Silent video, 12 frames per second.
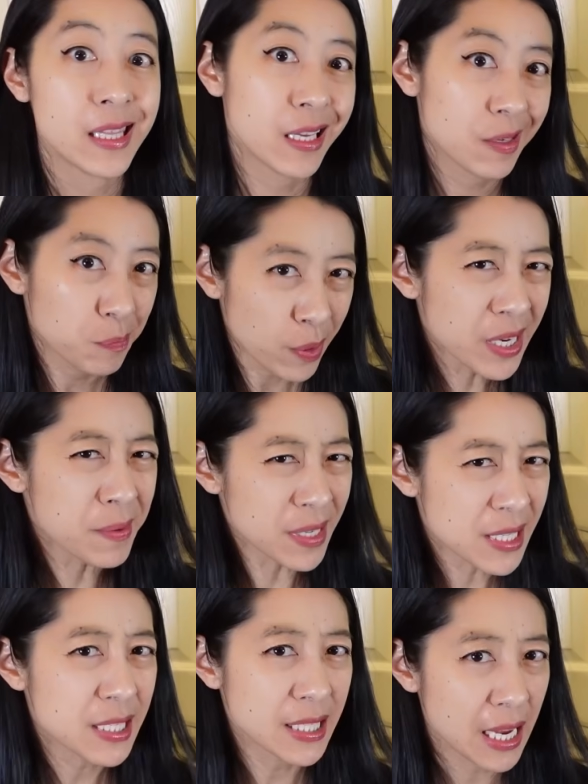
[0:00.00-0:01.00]
And then pretty
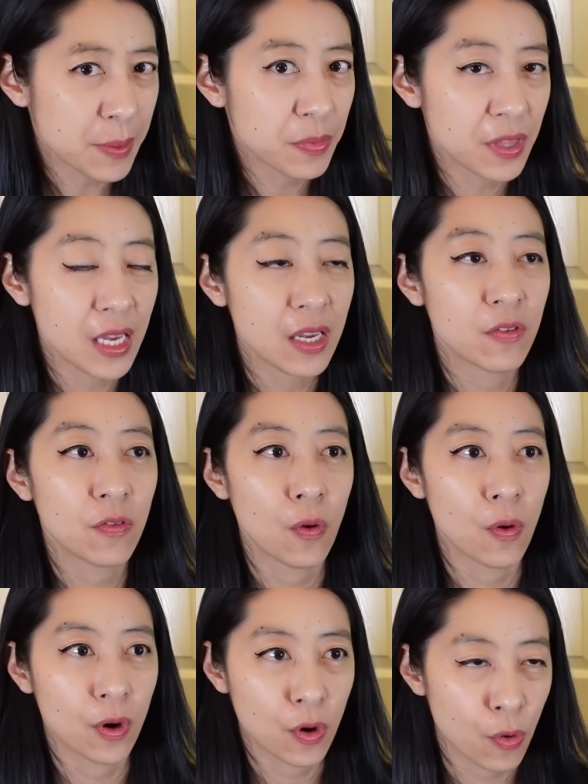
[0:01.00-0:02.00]
much the same thing
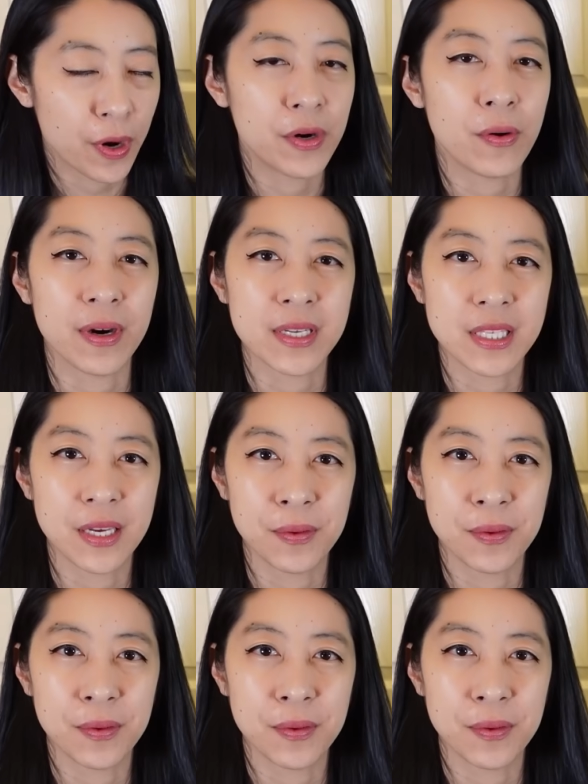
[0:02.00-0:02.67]
for corydoras.